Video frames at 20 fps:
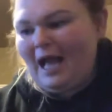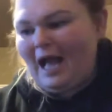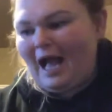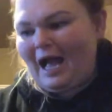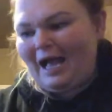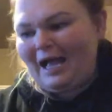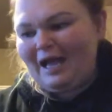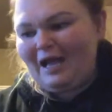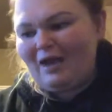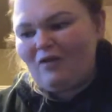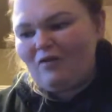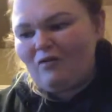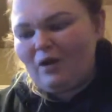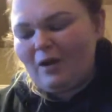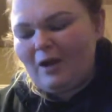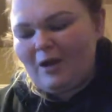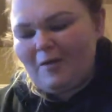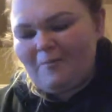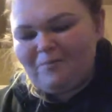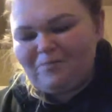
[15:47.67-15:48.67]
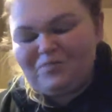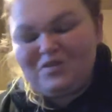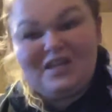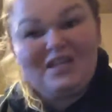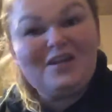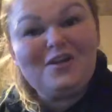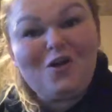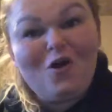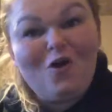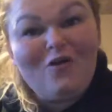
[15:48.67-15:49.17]
I um,
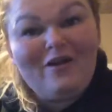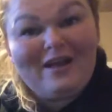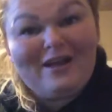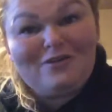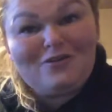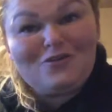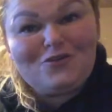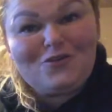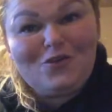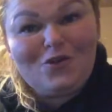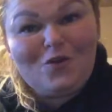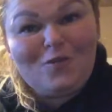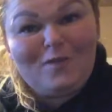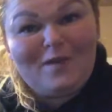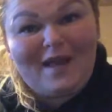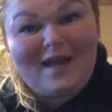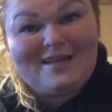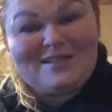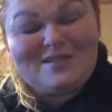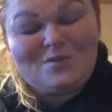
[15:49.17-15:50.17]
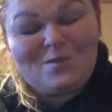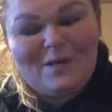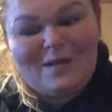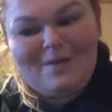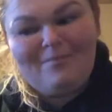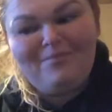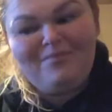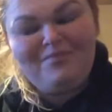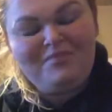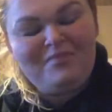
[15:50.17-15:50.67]
did a goal getters group last
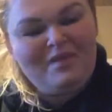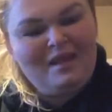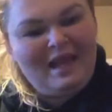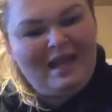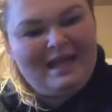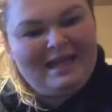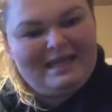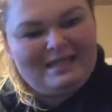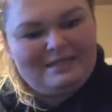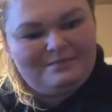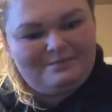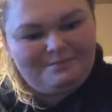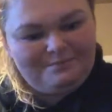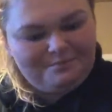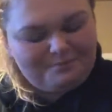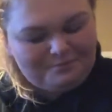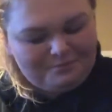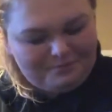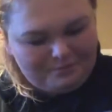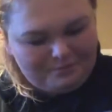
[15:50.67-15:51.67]
week and